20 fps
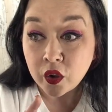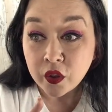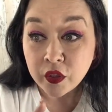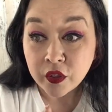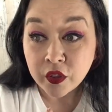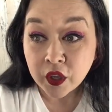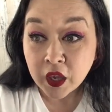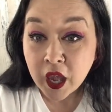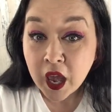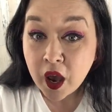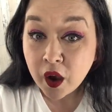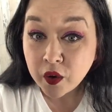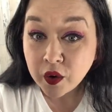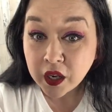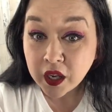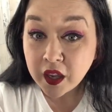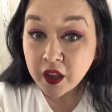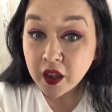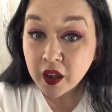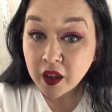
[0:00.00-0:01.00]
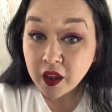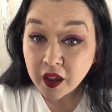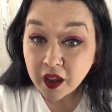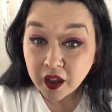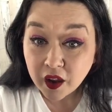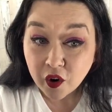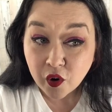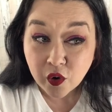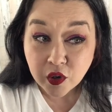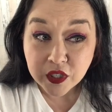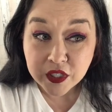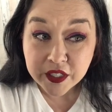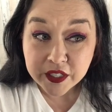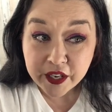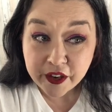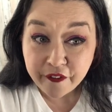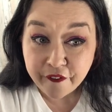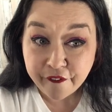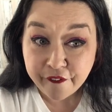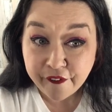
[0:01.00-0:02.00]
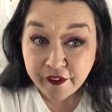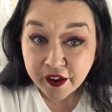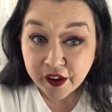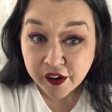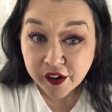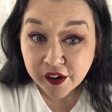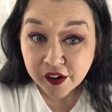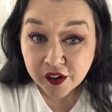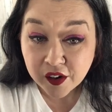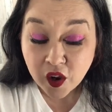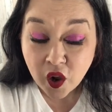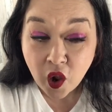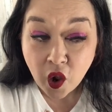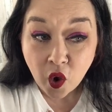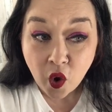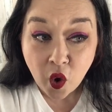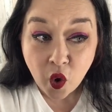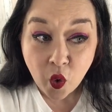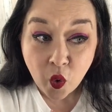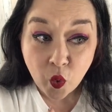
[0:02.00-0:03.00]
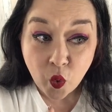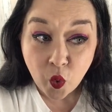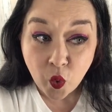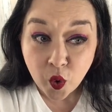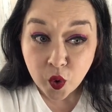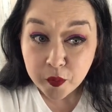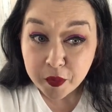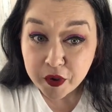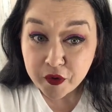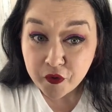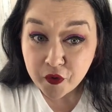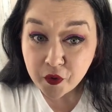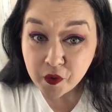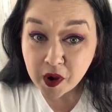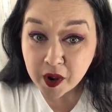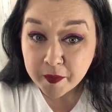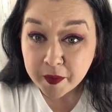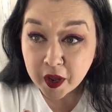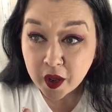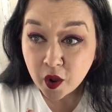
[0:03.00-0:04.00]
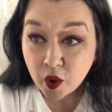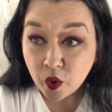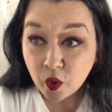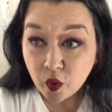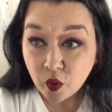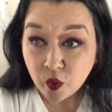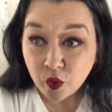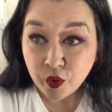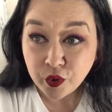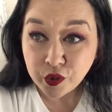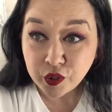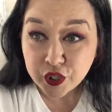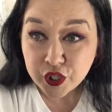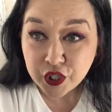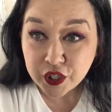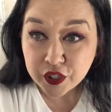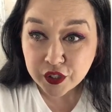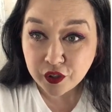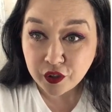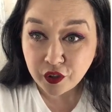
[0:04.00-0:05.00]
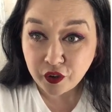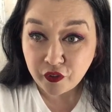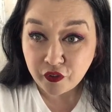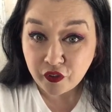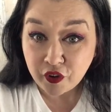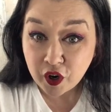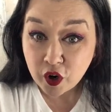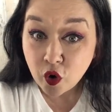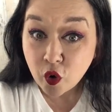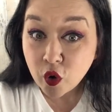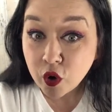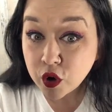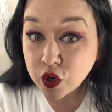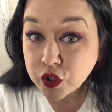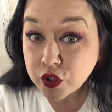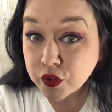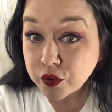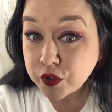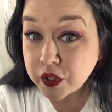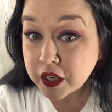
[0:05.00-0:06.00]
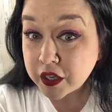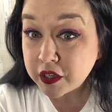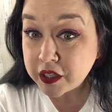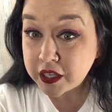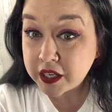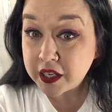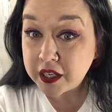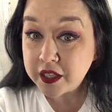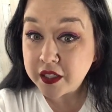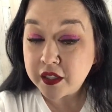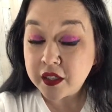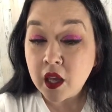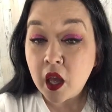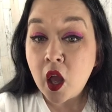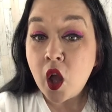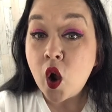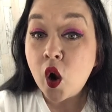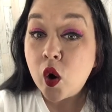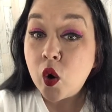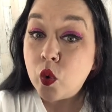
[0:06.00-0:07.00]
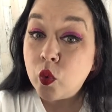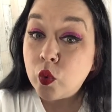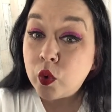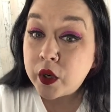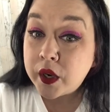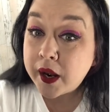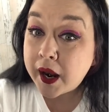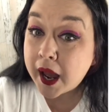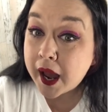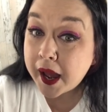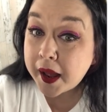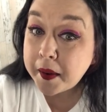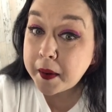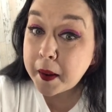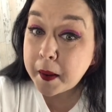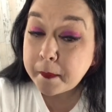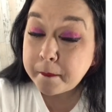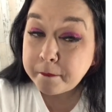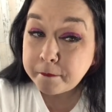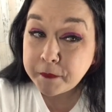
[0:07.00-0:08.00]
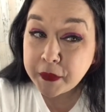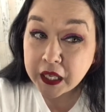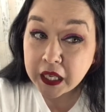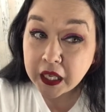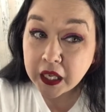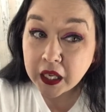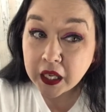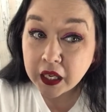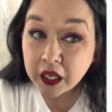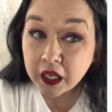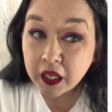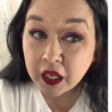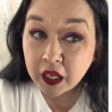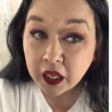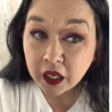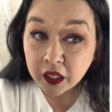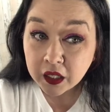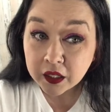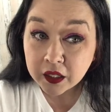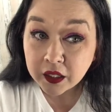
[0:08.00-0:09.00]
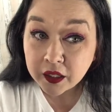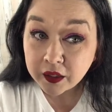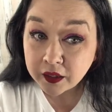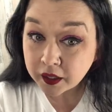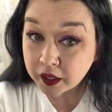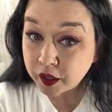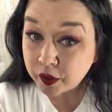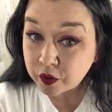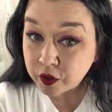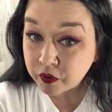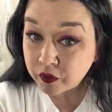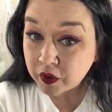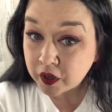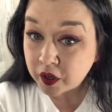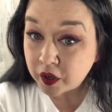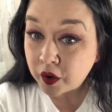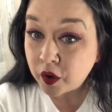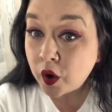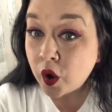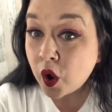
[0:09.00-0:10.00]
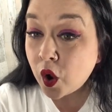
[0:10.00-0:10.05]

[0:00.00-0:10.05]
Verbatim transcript: The county or state fair or Beaverama or the Cheese Curd Fair or June Dairy Days would not be the county fair